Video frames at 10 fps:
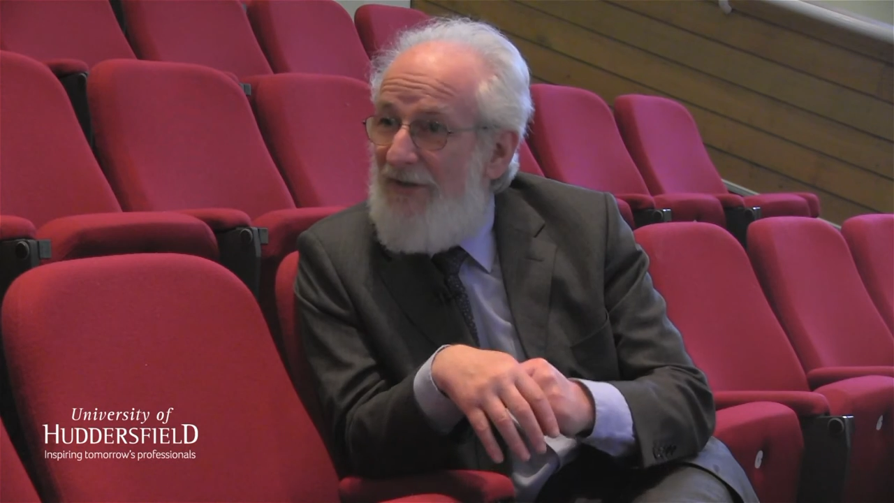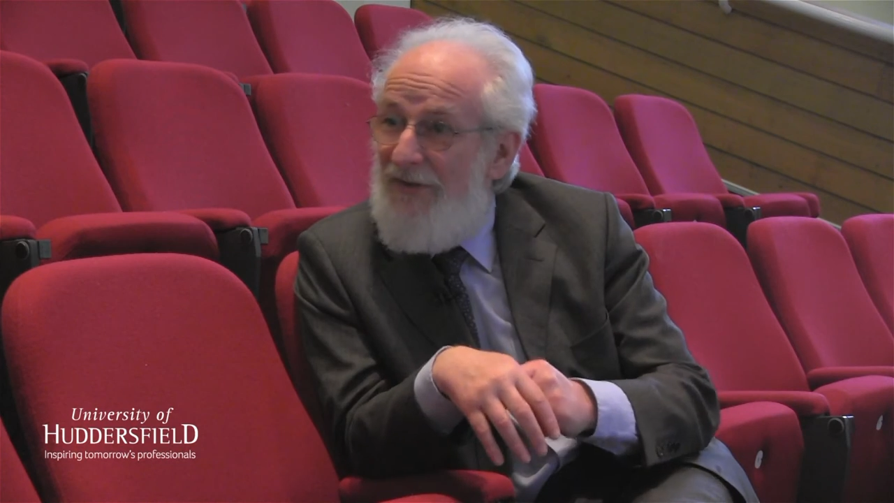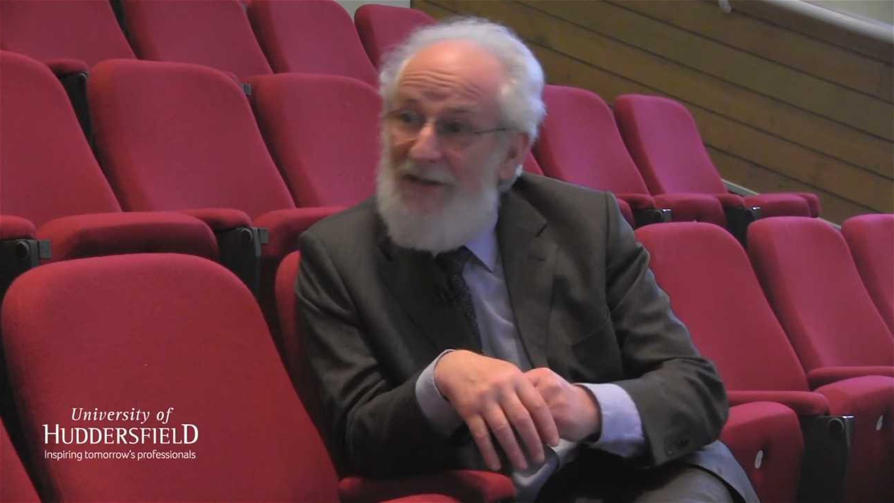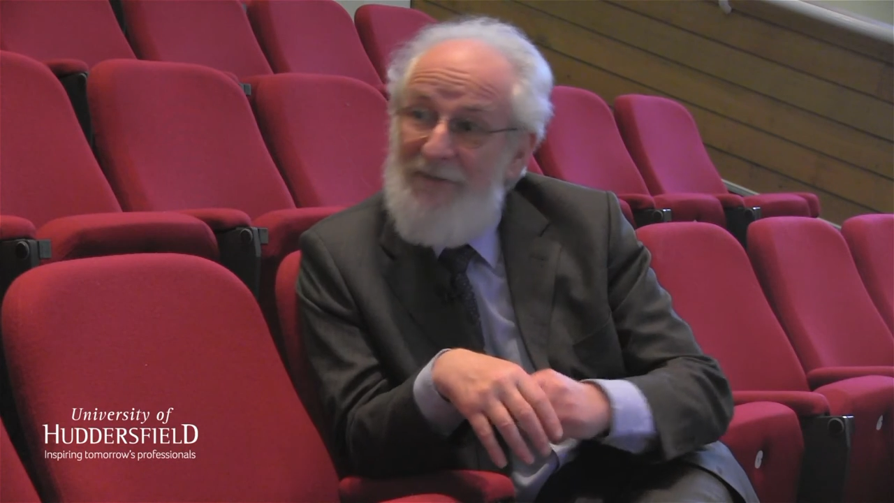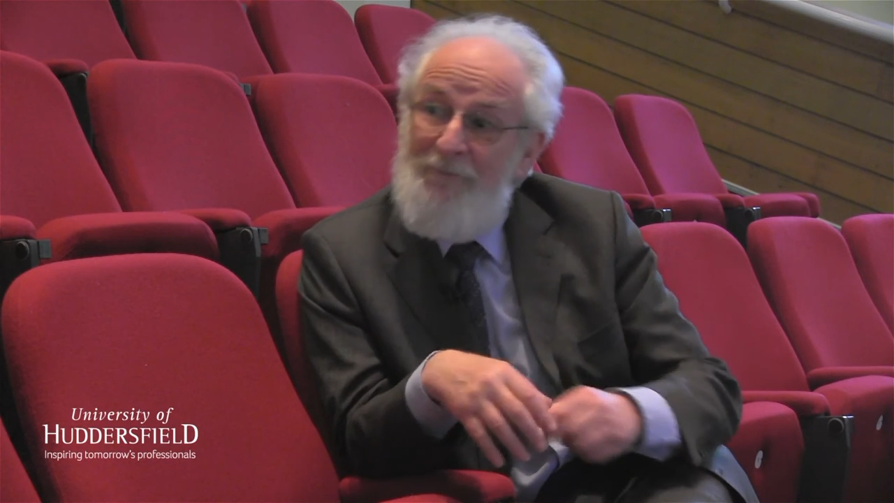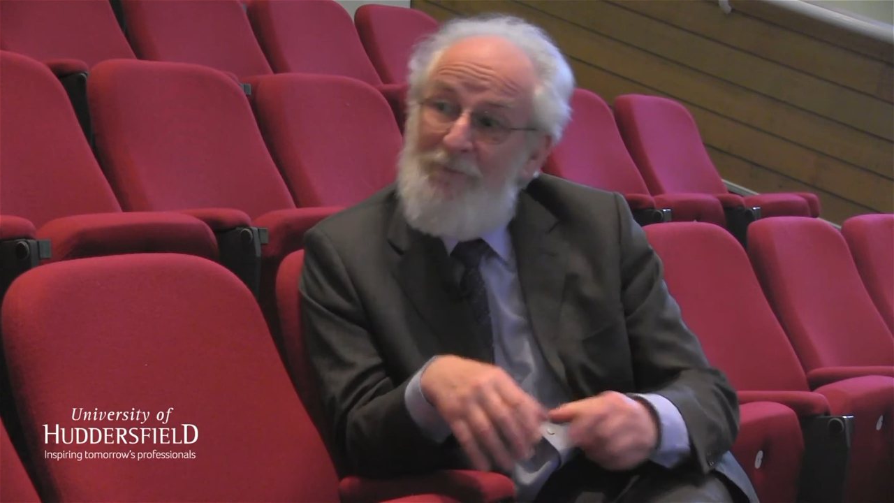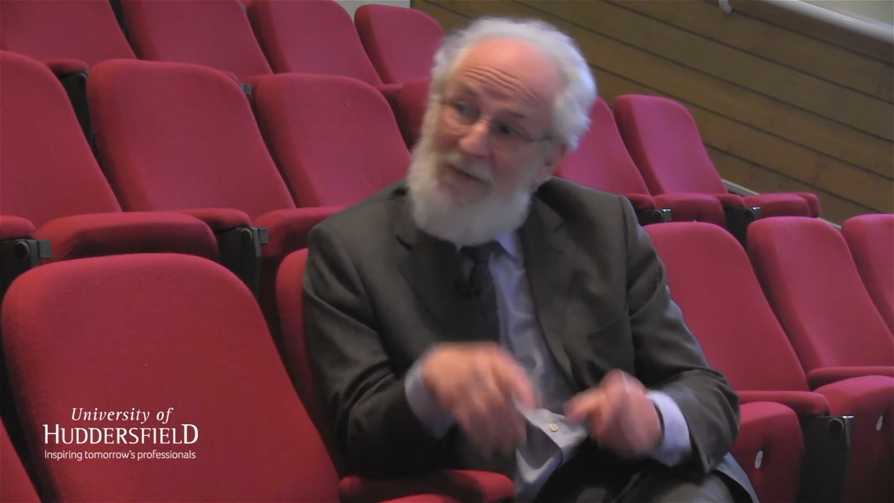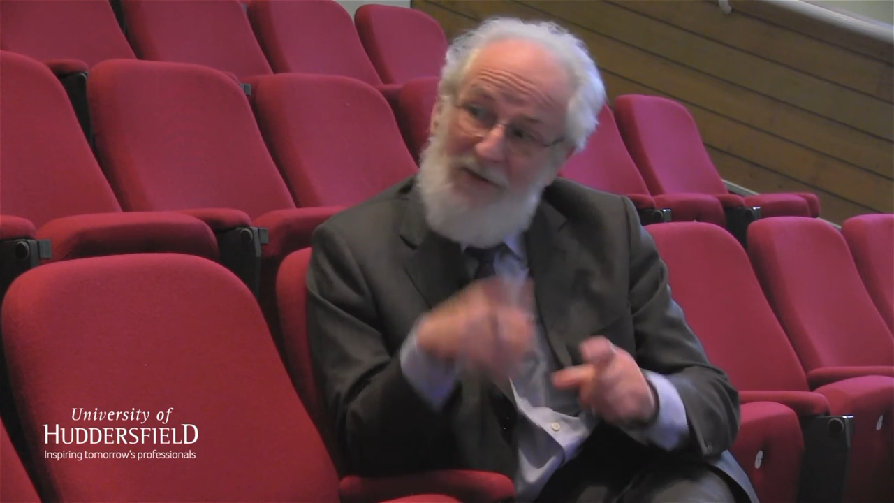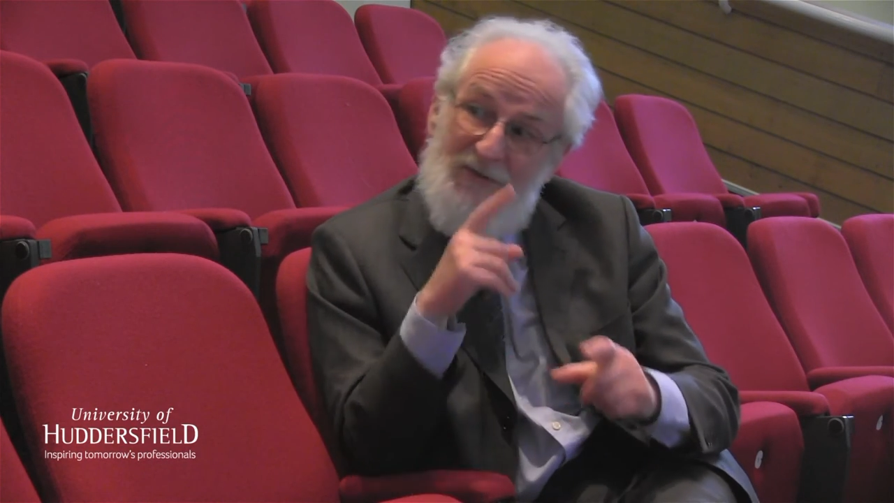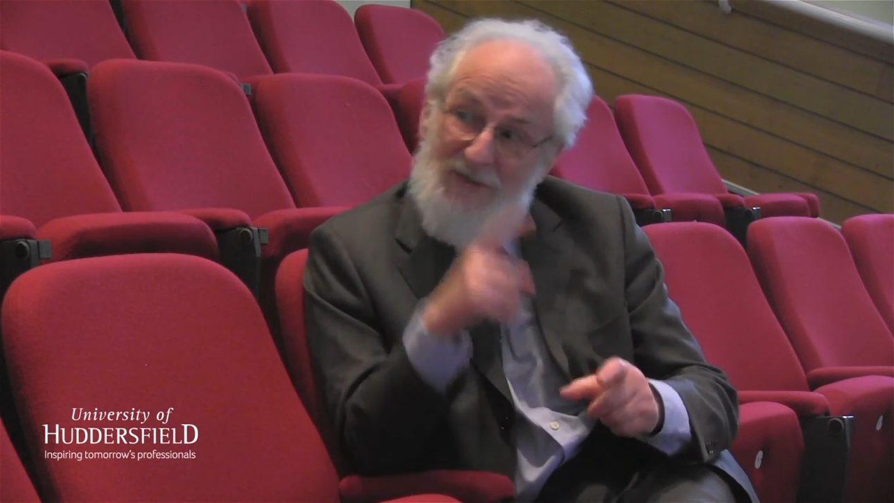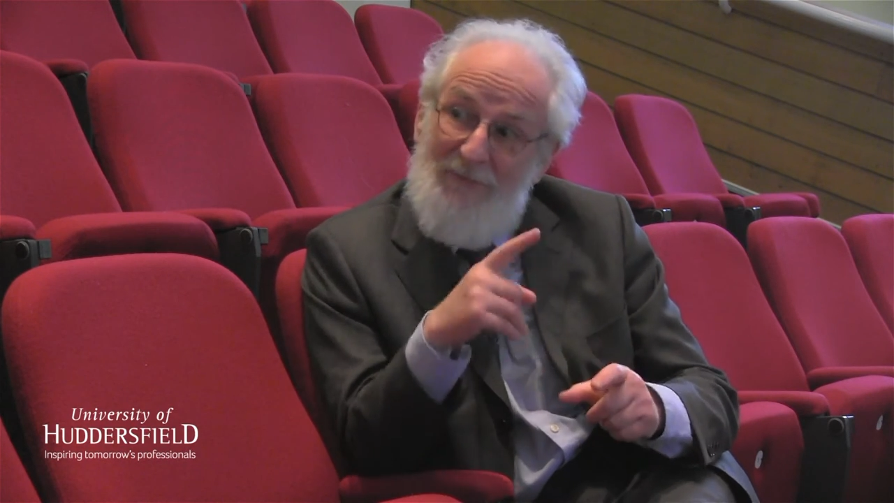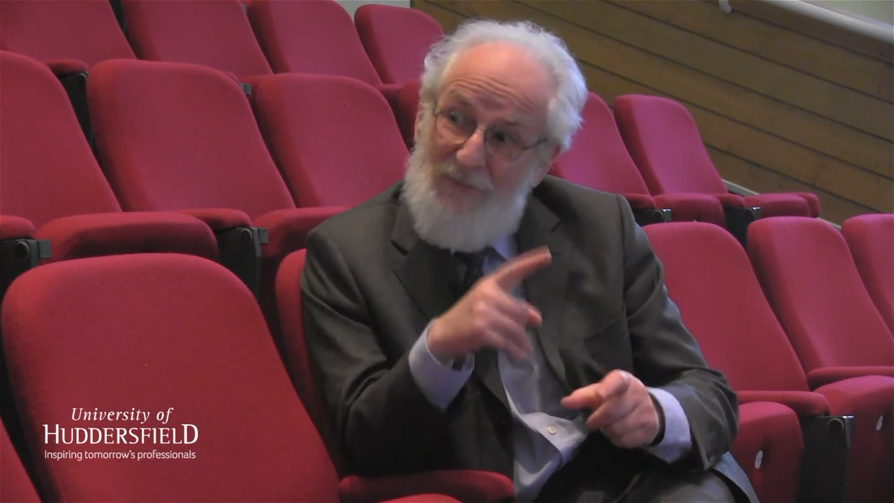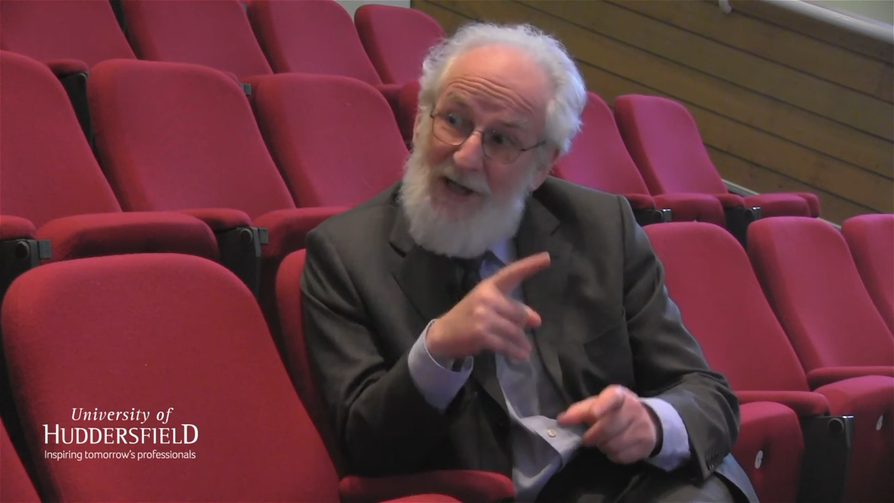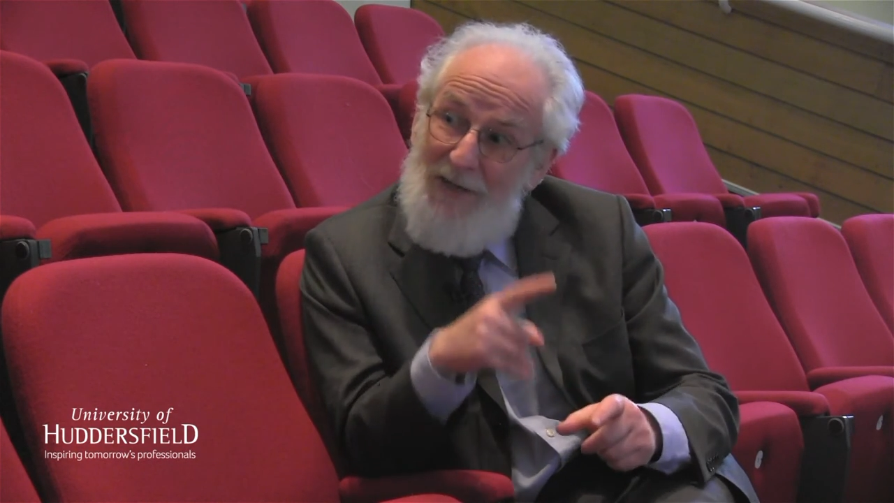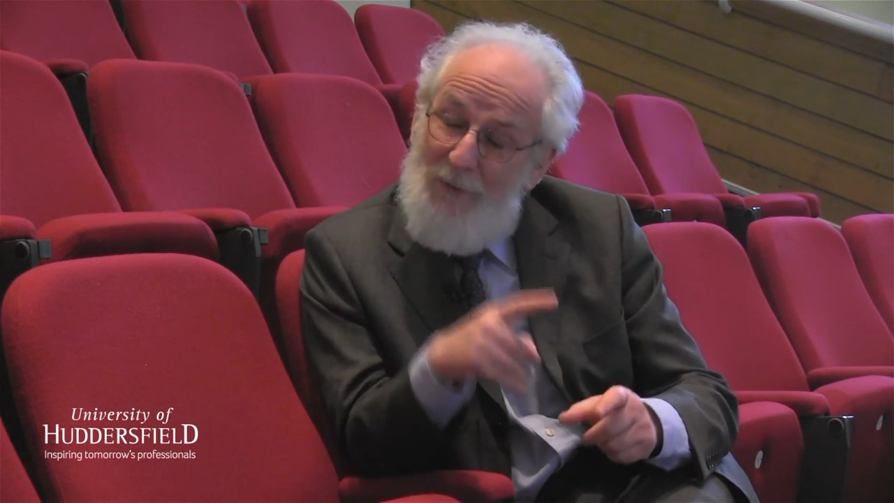like that. At the same time,